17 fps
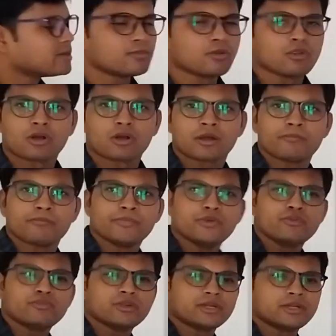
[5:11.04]
law,
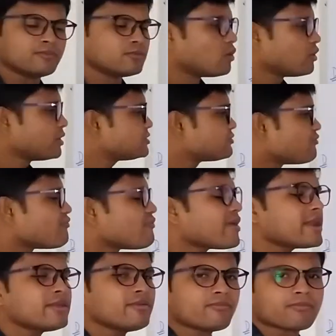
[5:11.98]
commutative law, is
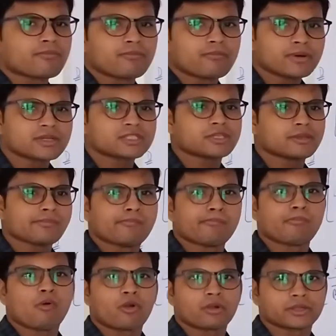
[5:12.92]
very much
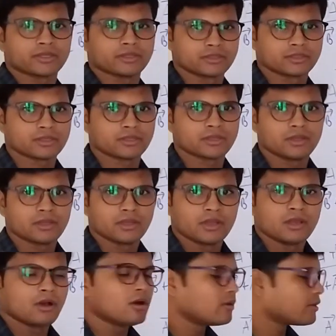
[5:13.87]
important.
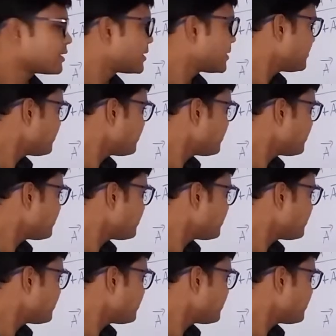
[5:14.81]
Okay,